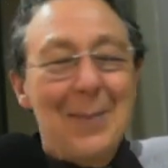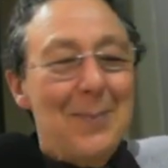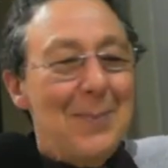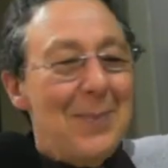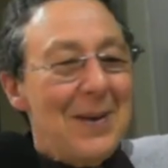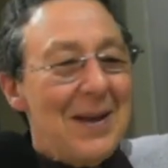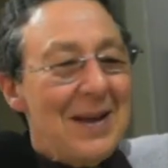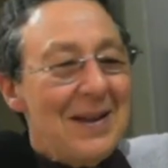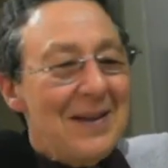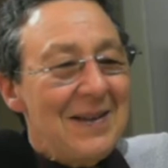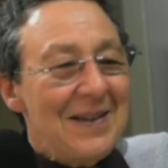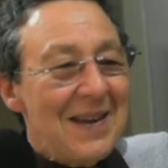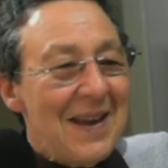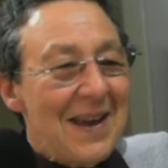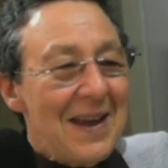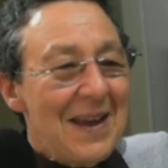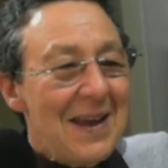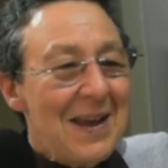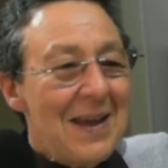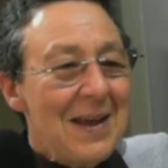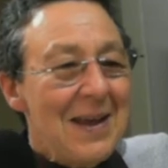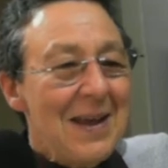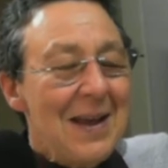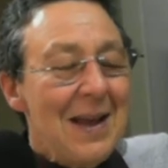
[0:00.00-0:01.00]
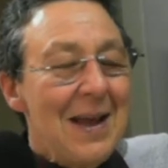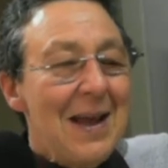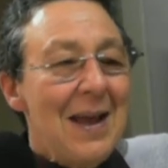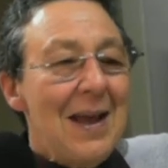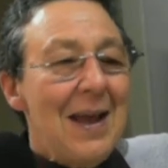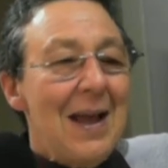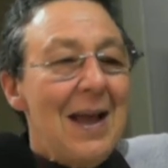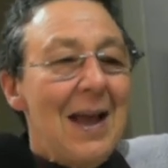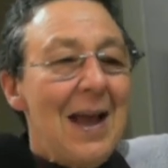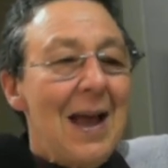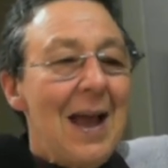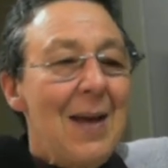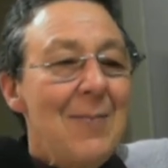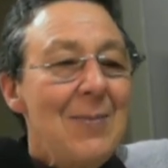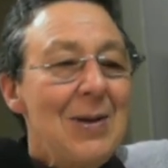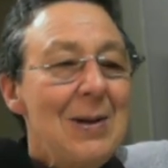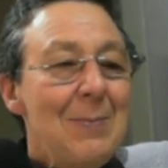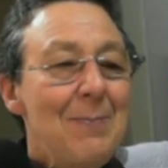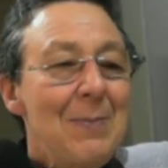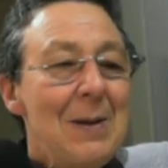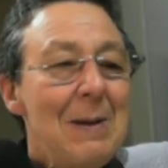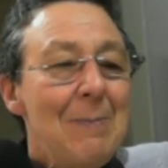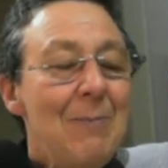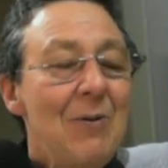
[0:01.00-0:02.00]
But, I
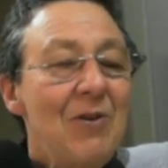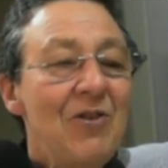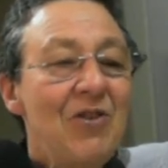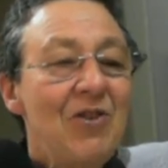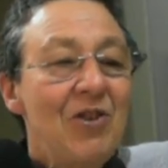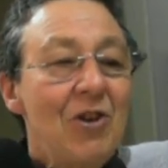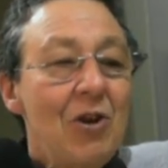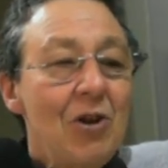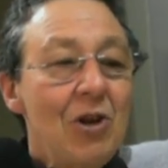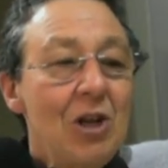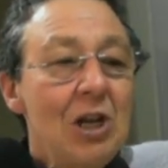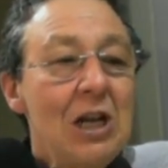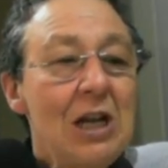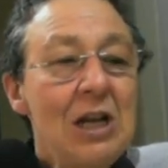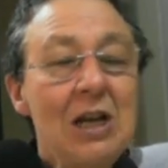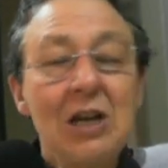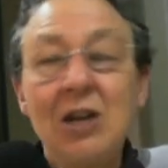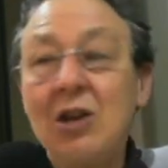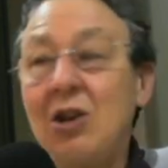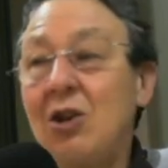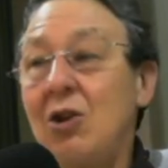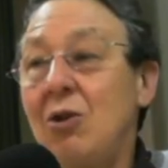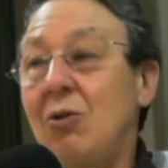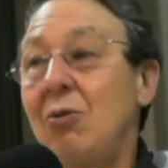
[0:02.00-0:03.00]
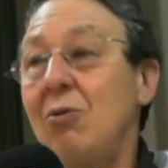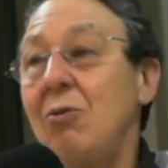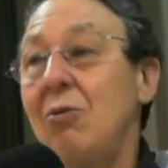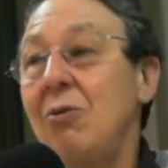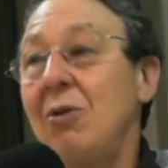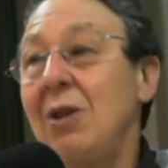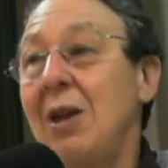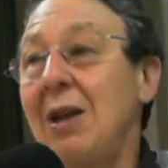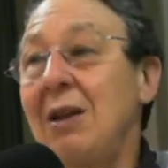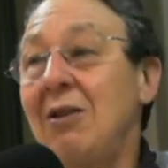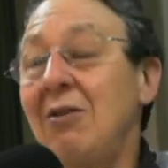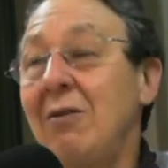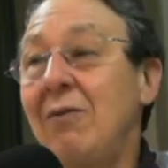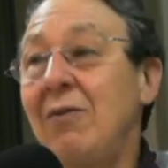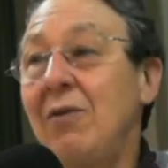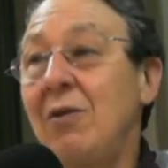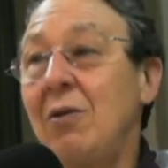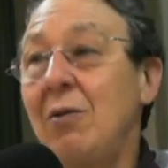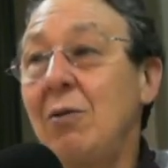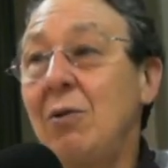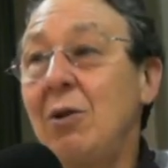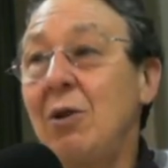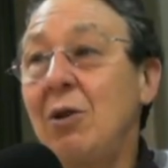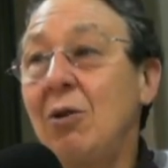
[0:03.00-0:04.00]
mean, people certainly knew that if
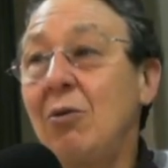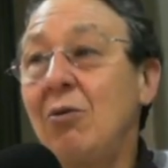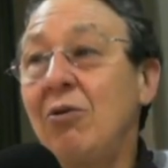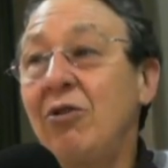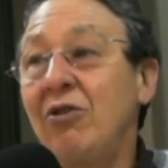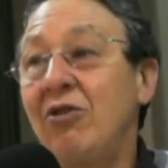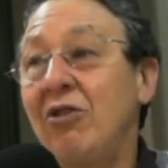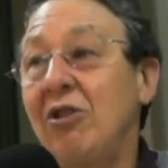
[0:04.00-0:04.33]
you use